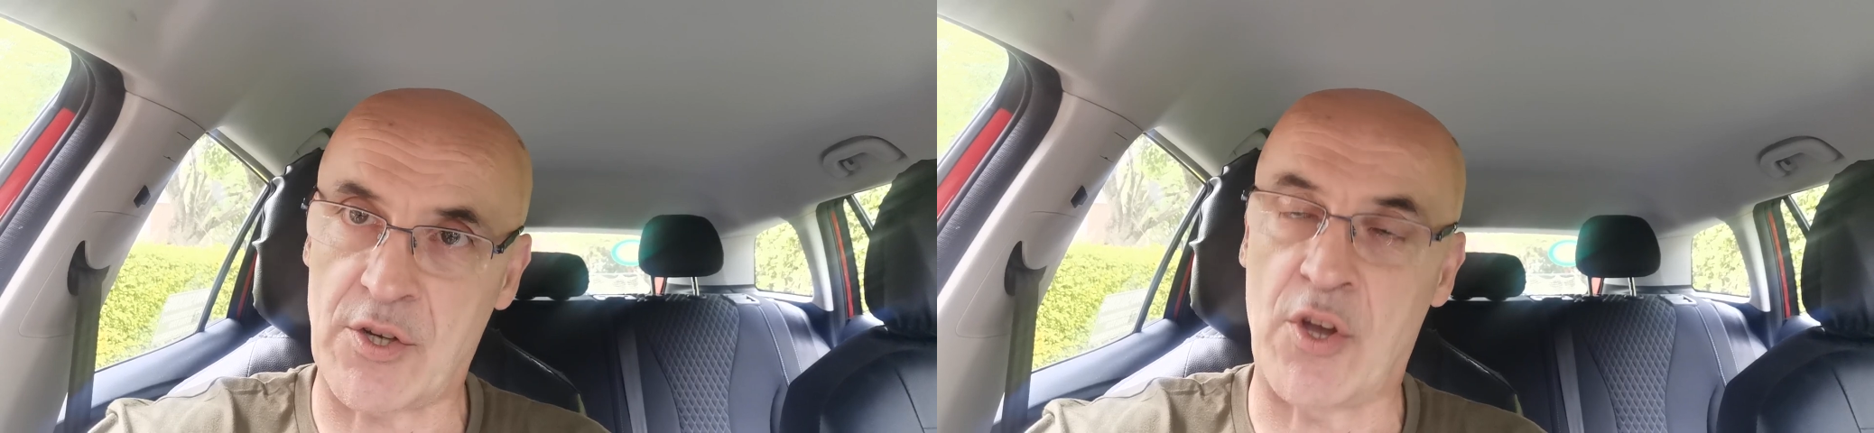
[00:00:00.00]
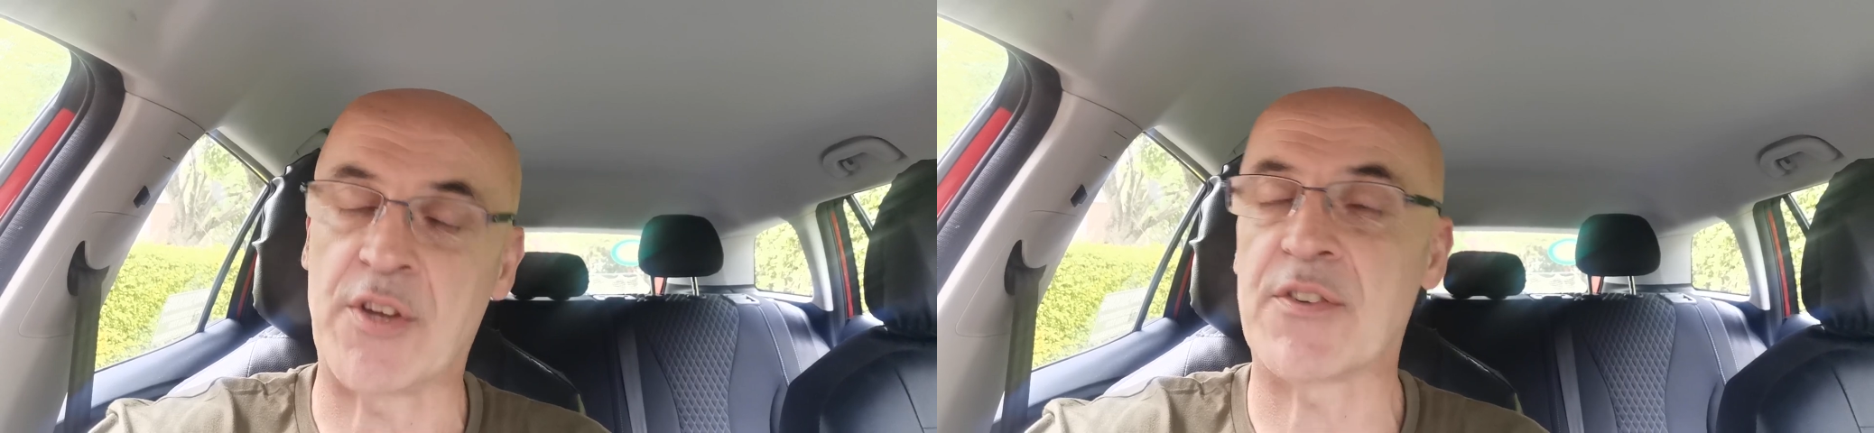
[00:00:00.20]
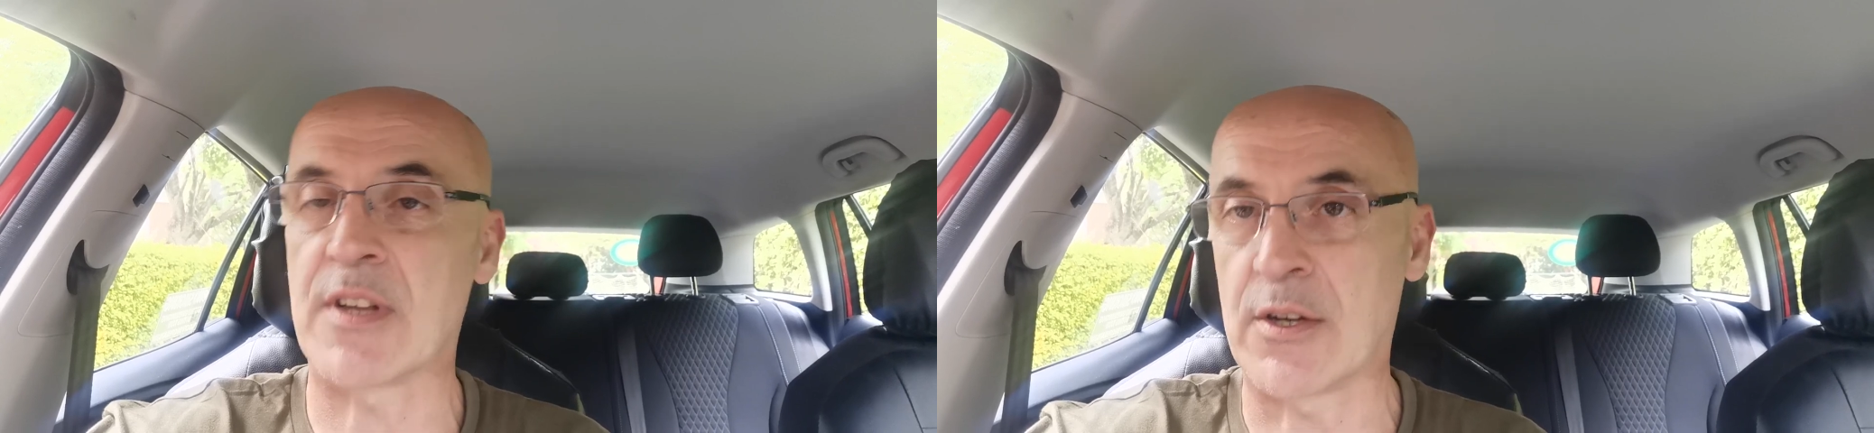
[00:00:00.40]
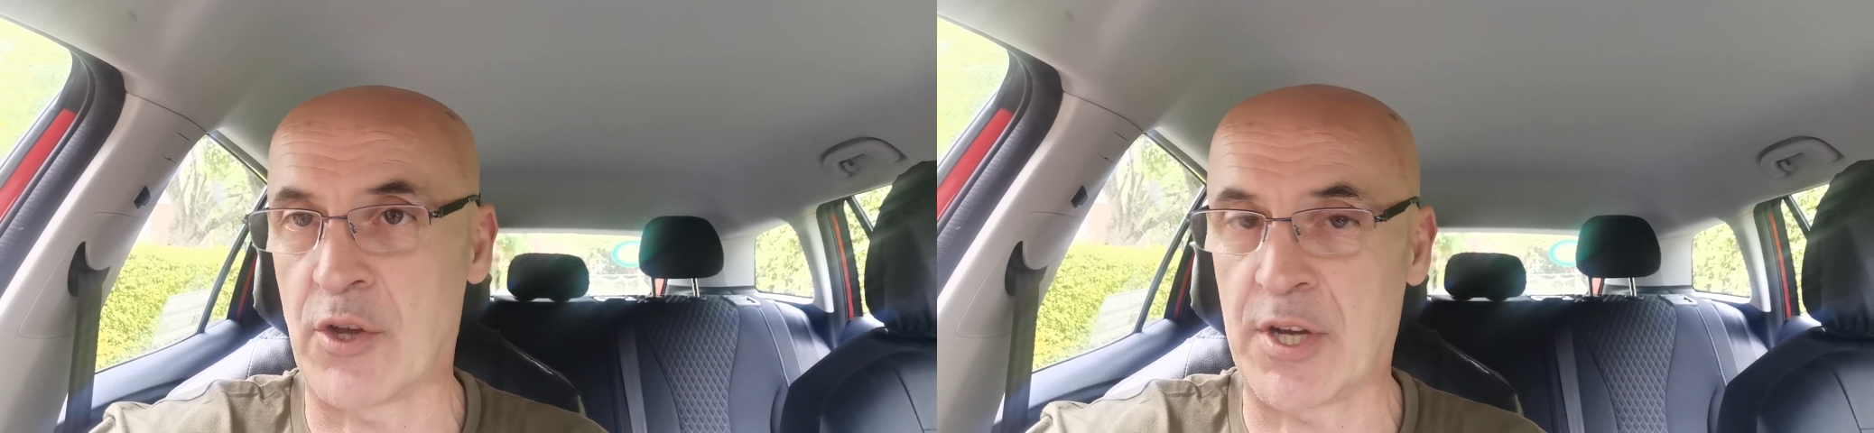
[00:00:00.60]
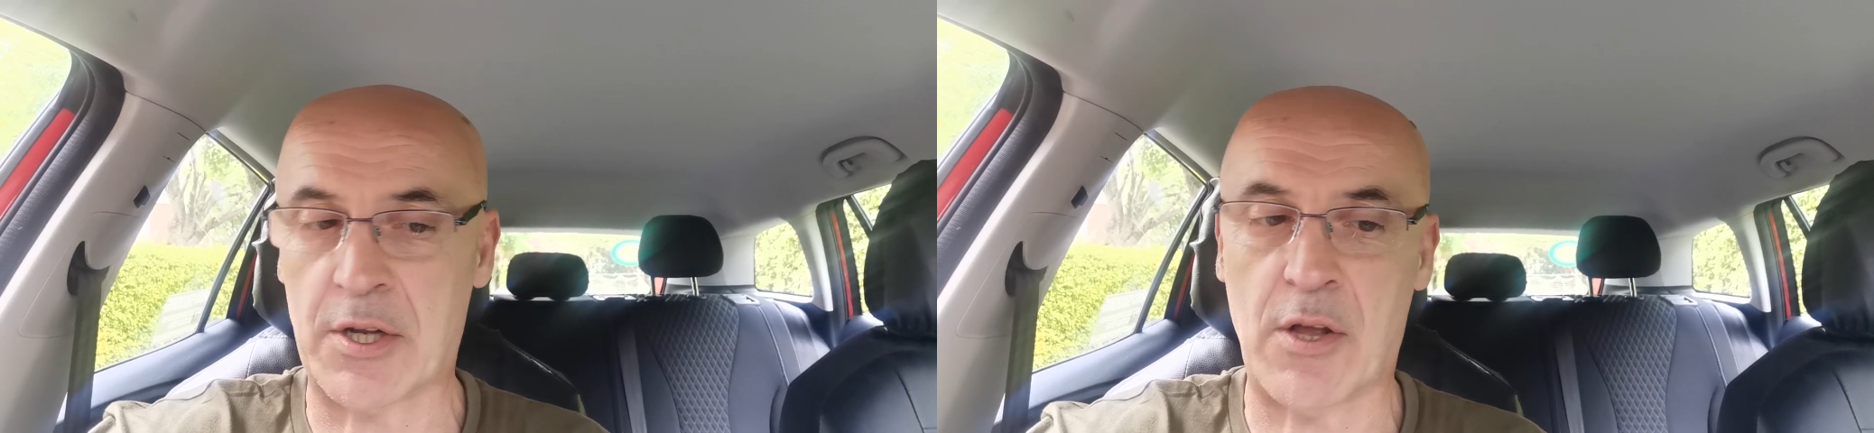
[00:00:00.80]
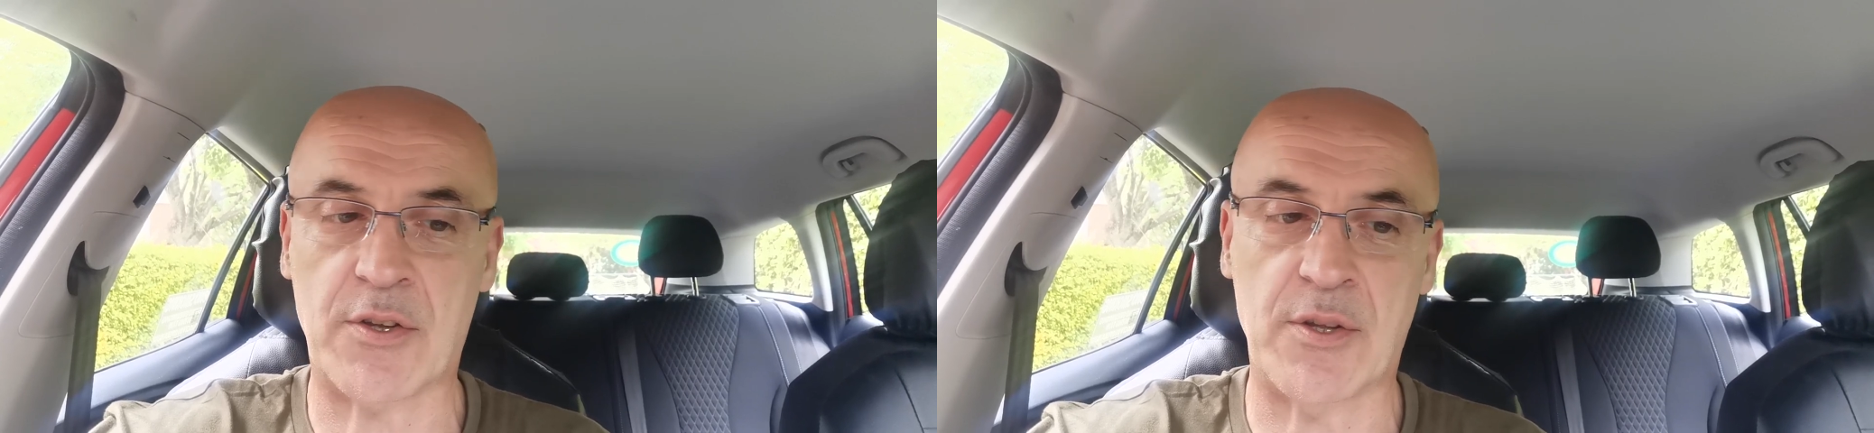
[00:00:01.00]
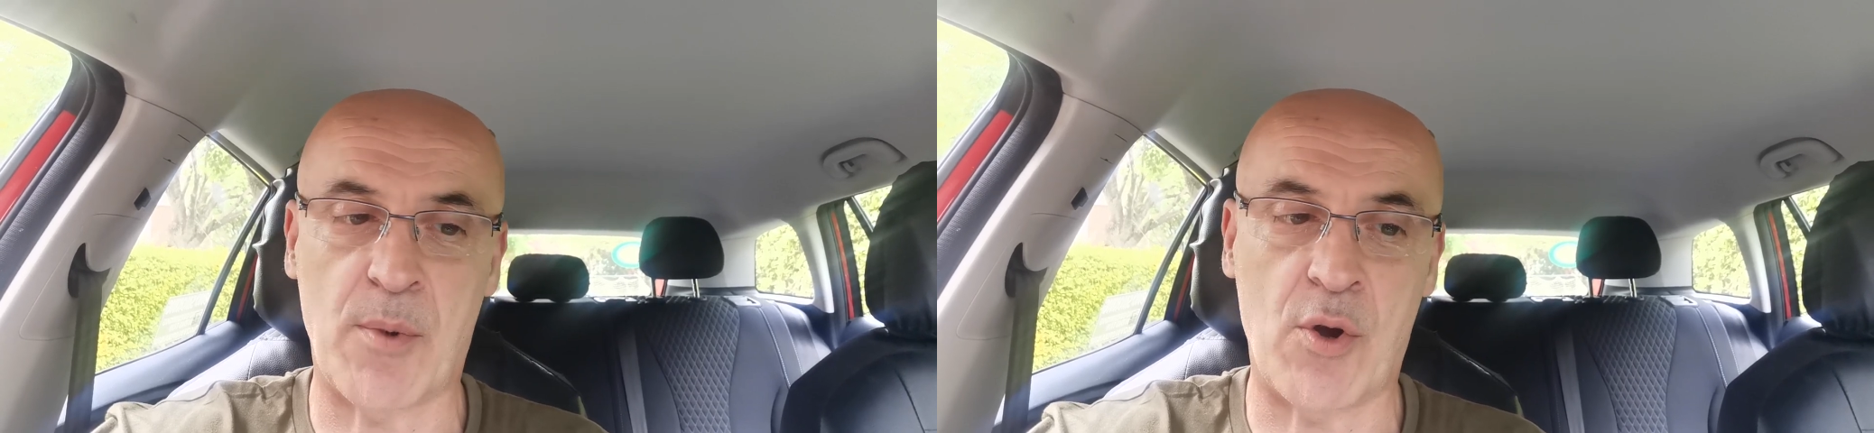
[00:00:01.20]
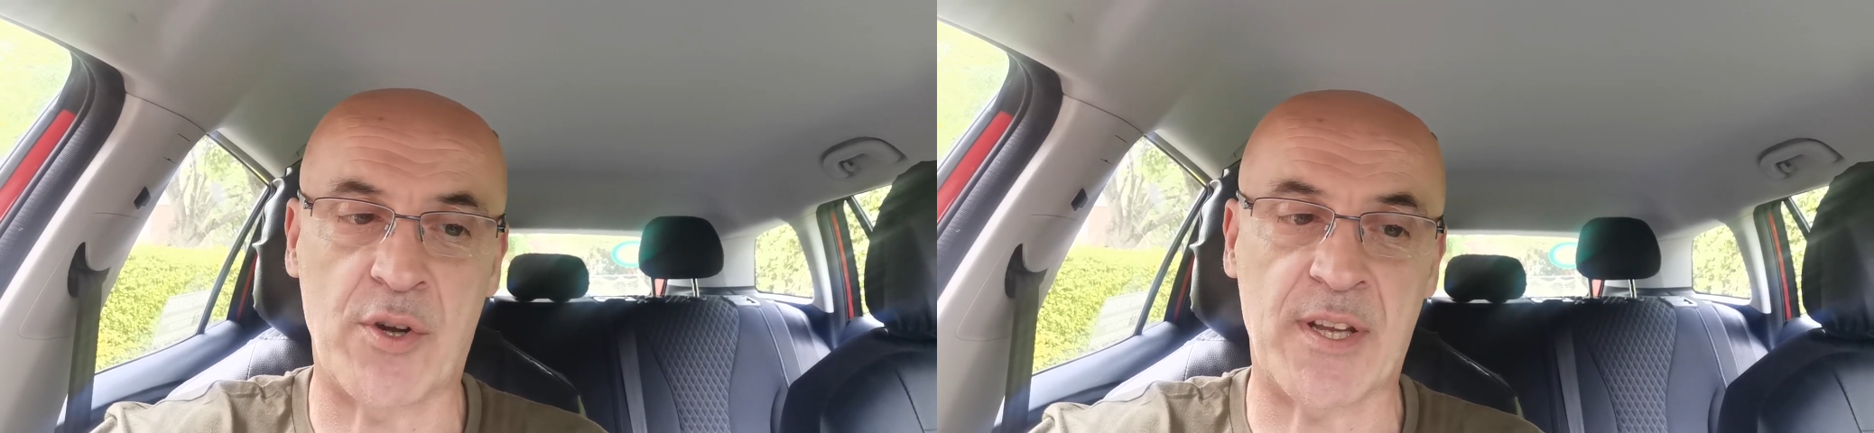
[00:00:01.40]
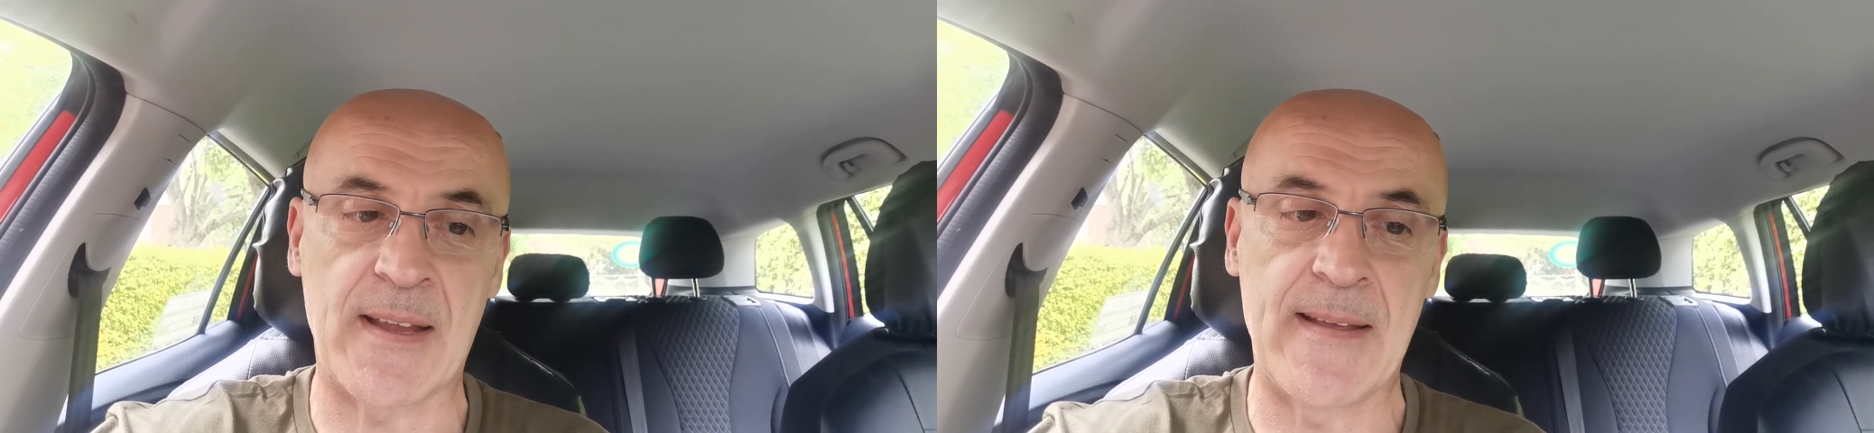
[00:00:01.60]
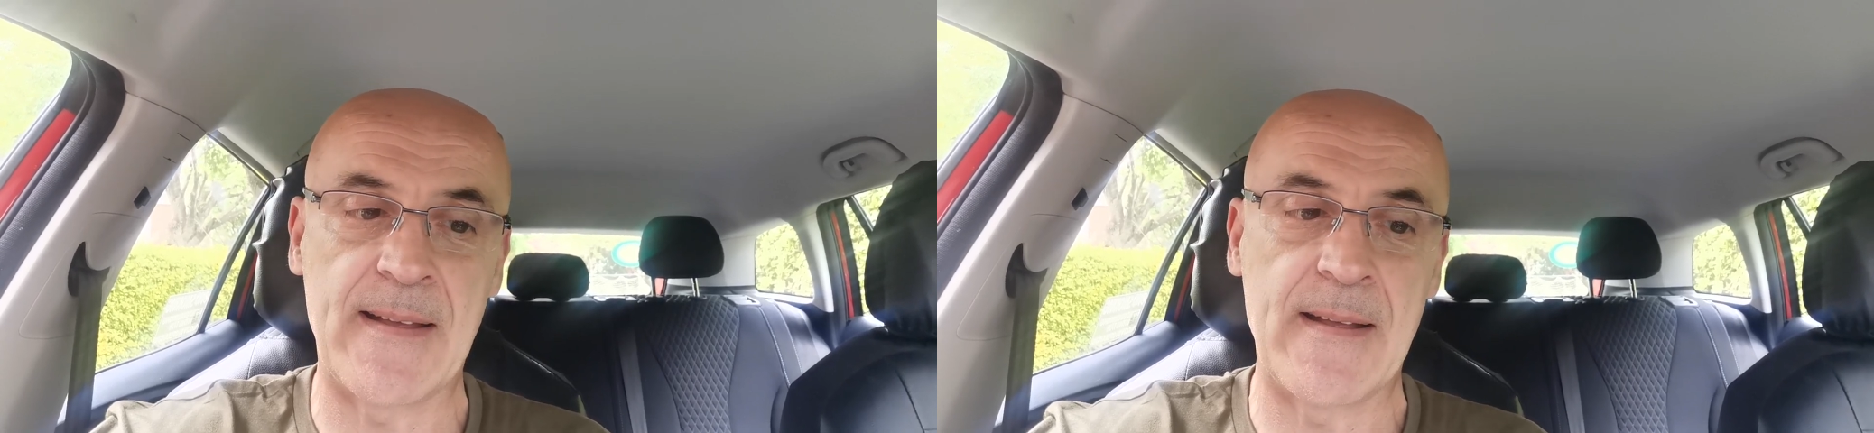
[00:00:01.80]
at night till 9 o'clock in the morning.